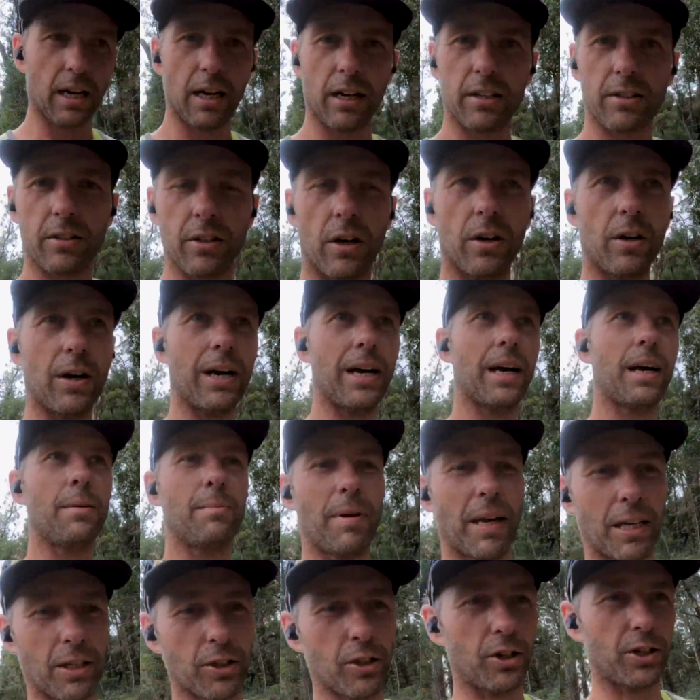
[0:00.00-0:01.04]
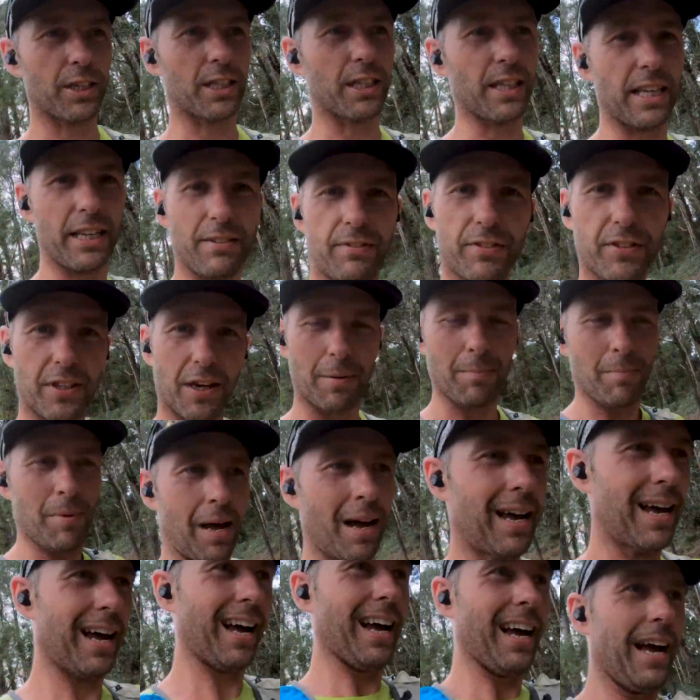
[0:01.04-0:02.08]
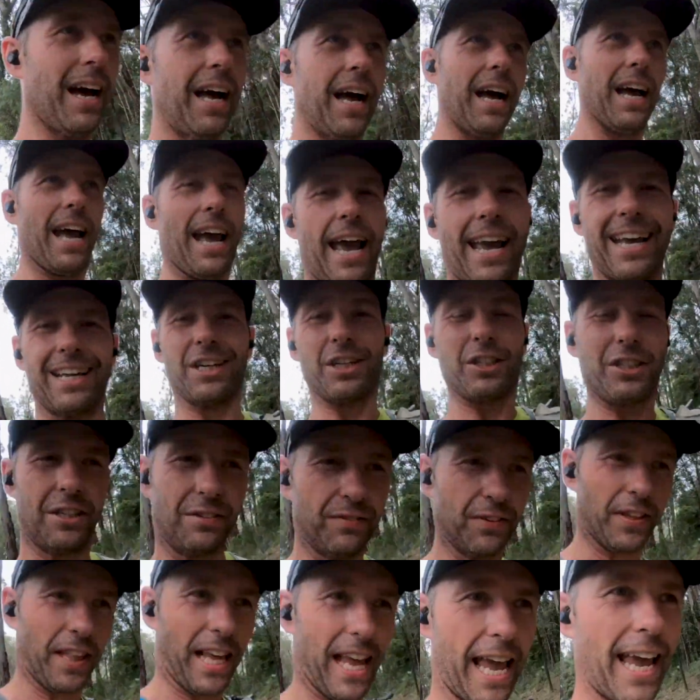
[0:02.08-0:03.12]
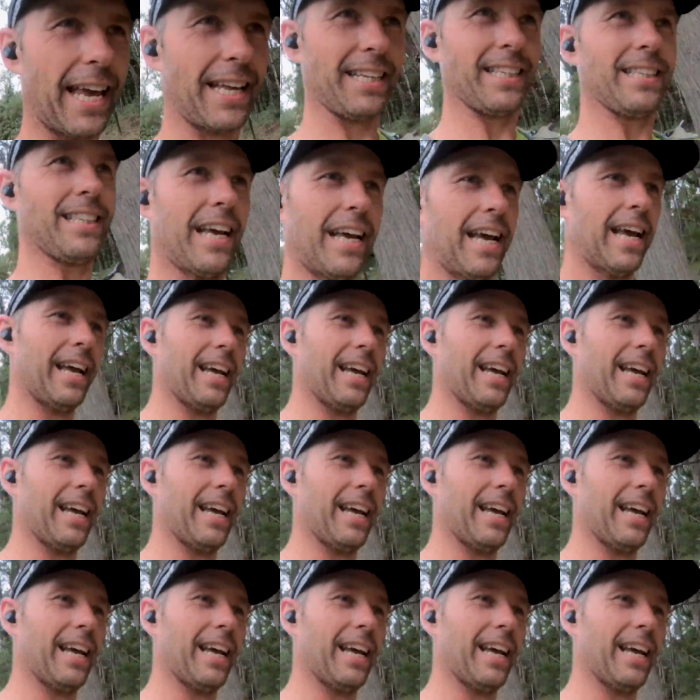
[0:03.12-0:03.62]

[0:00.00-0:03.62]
So make sure you leave some energy for the end,